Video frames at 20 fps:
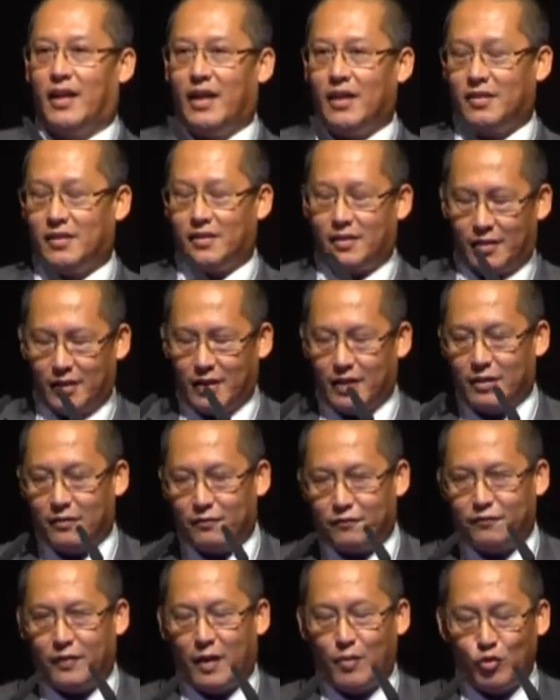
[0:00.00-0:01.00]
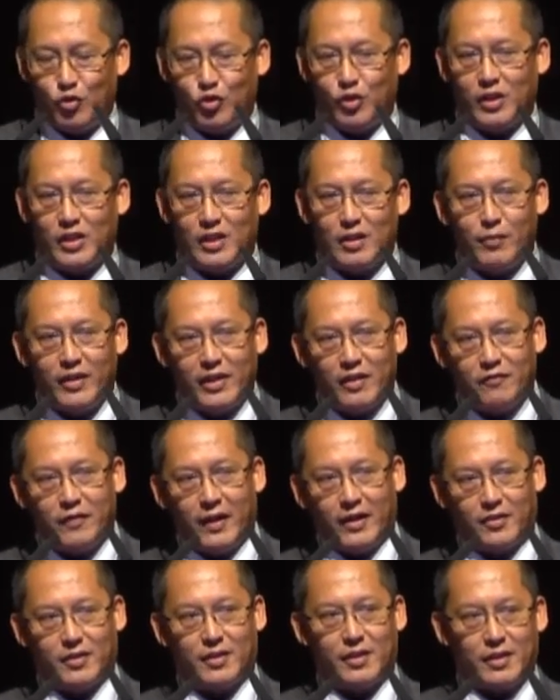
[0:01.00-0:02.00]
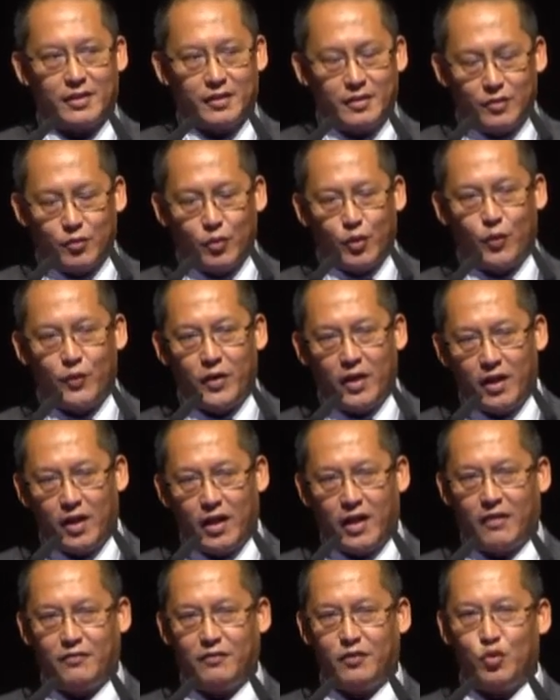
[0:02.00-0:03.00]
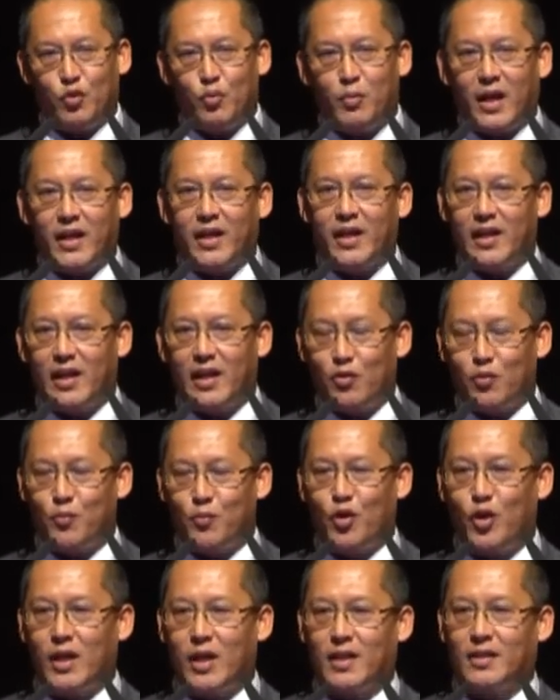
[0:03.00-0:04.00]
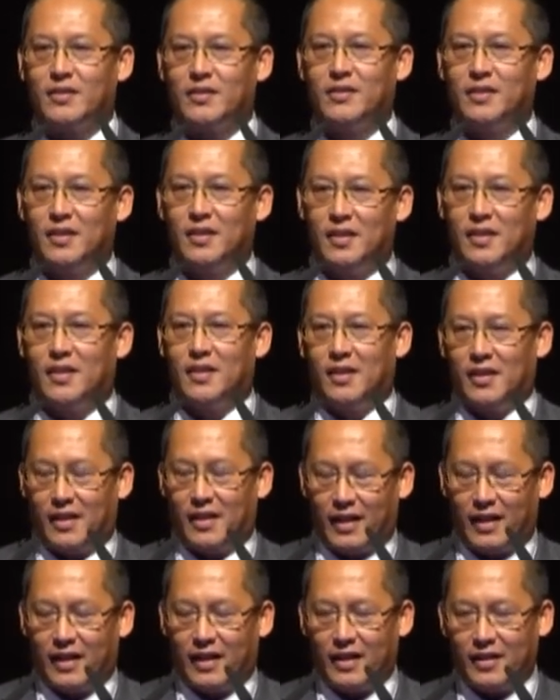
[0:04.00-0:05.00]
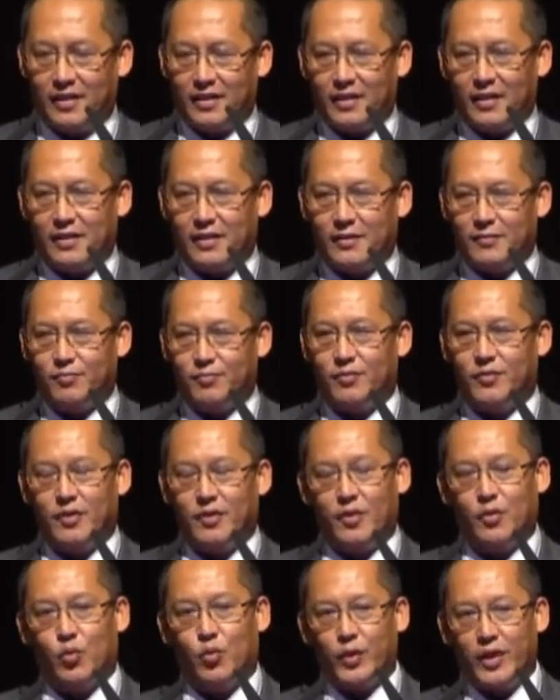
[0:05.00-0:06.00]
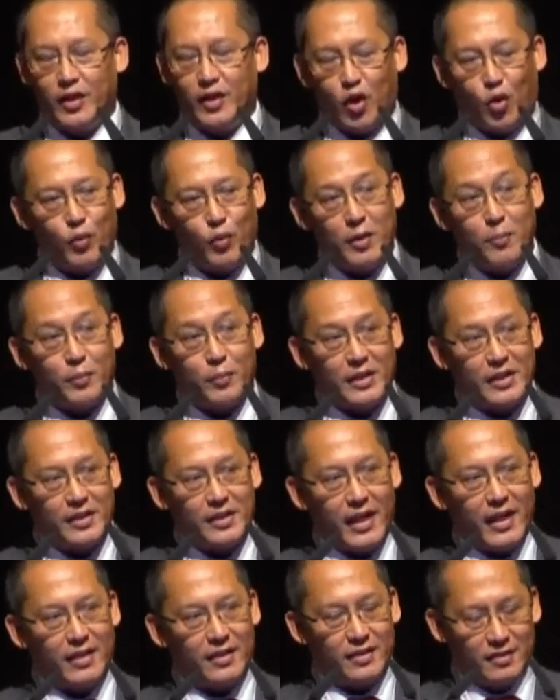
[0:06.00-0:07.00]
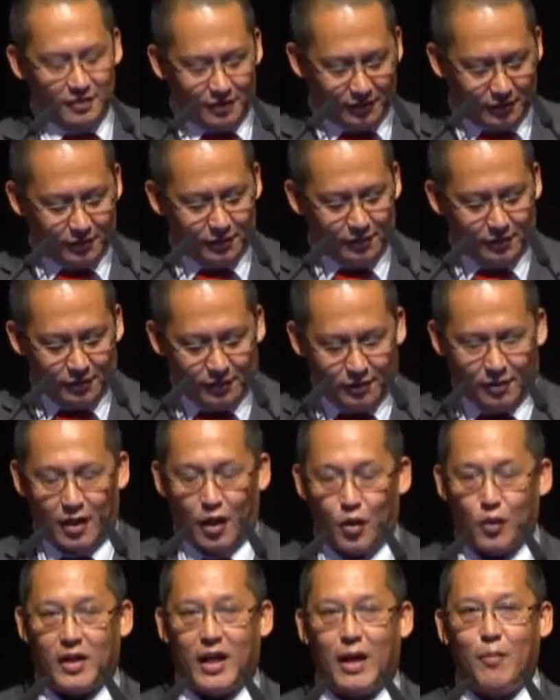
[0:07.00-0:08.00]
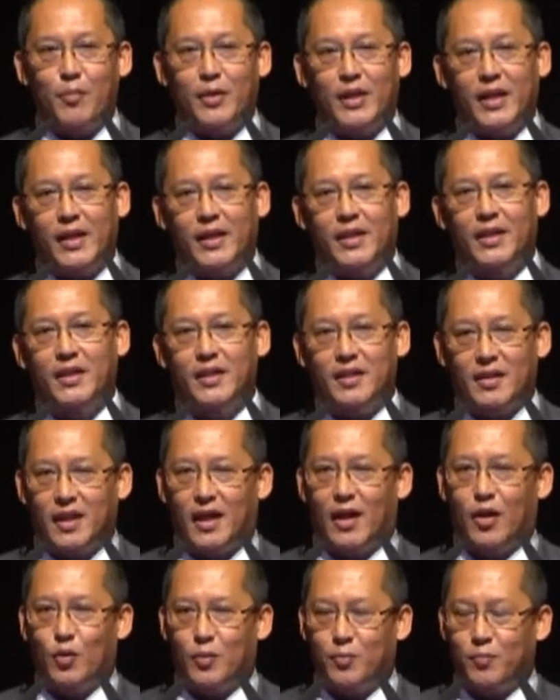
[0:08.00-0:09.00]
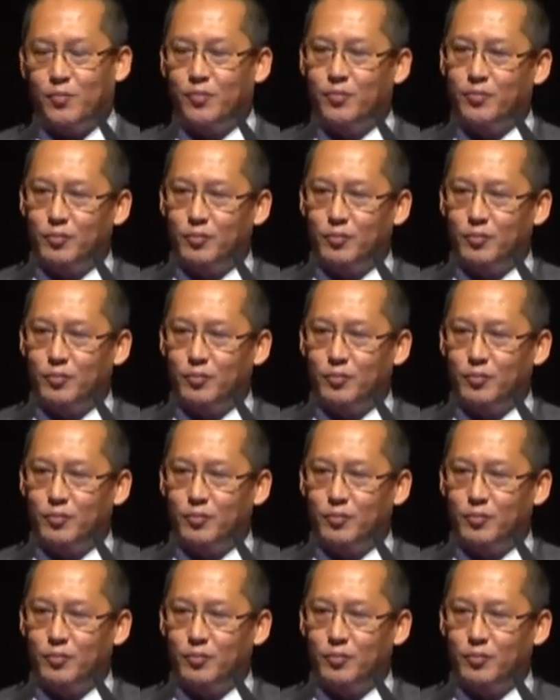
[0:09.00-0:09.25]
As a pharmaceutical manufacturer, we will have to market our product, and we normally present our company, our